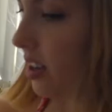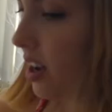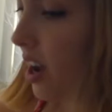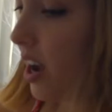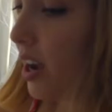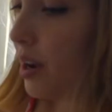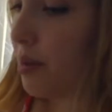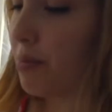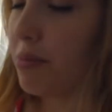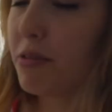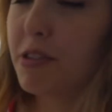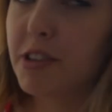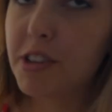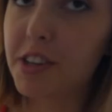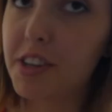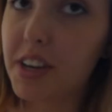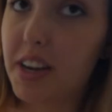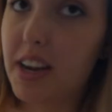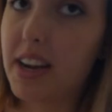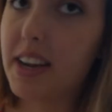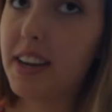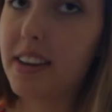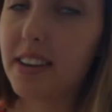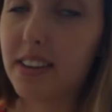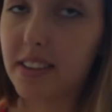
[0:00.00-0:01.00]
I
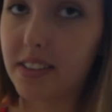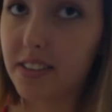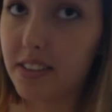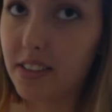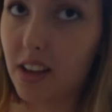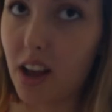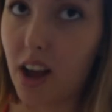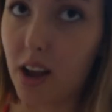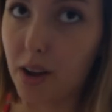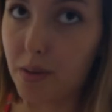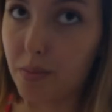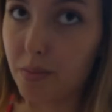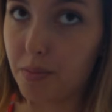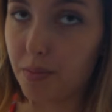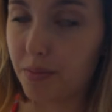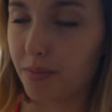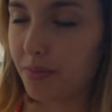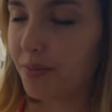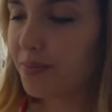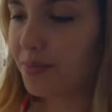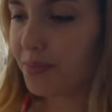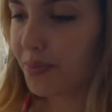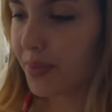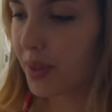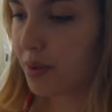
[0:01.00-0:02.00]
appreciate because I'm
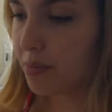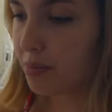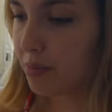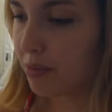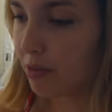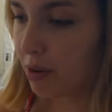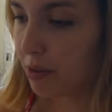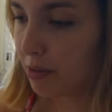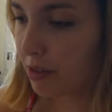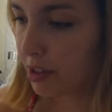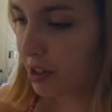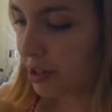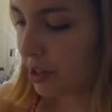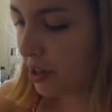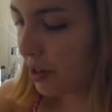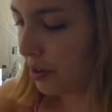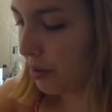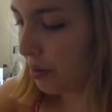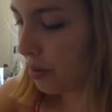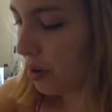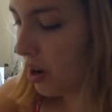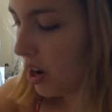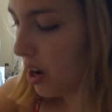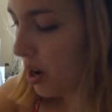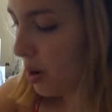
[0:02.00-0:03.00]
broke
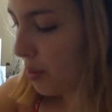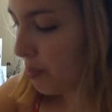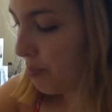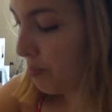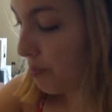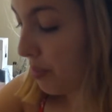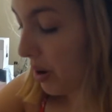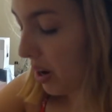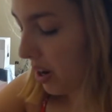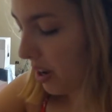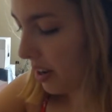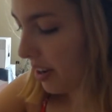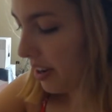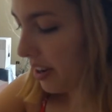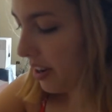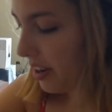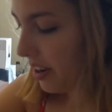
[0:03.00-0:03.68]
too, but